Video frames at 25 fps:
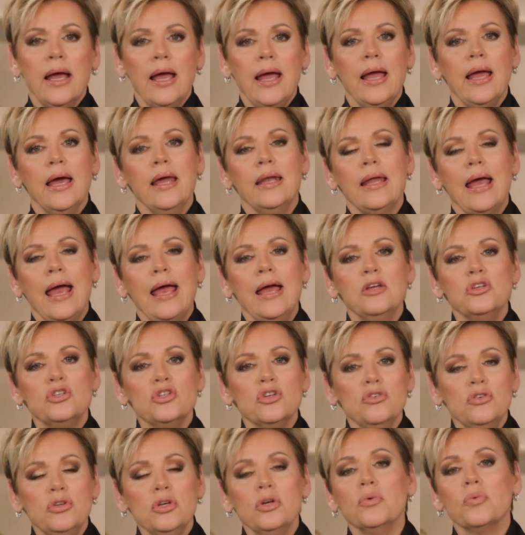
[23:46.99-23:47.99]
And
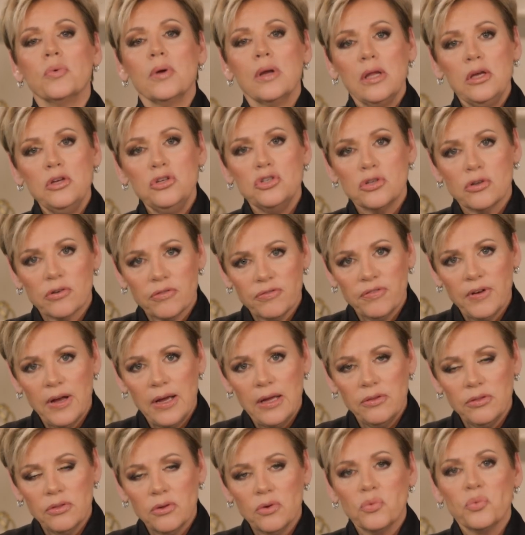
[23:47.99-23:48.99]
as you do, release your
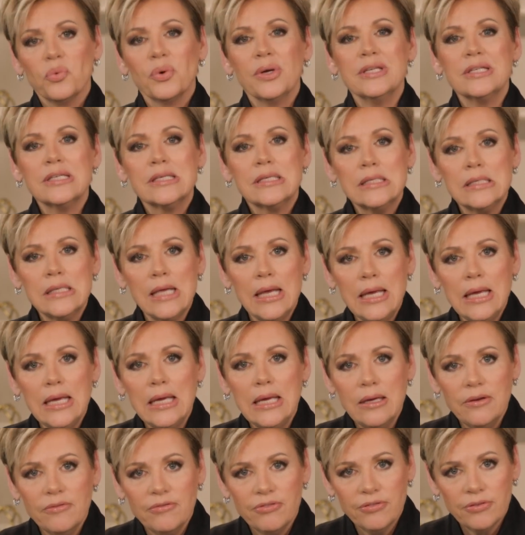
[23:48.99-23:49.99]
faith,
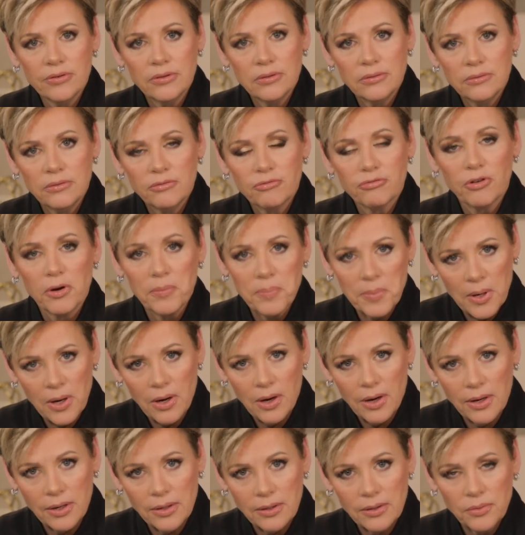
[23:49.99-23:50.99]
receive from
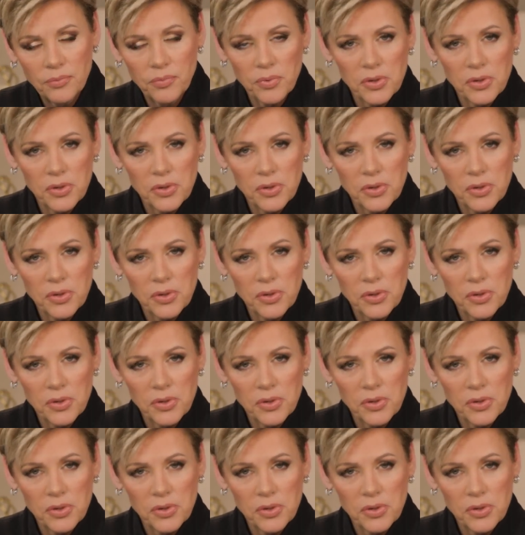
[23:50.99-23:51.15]
God.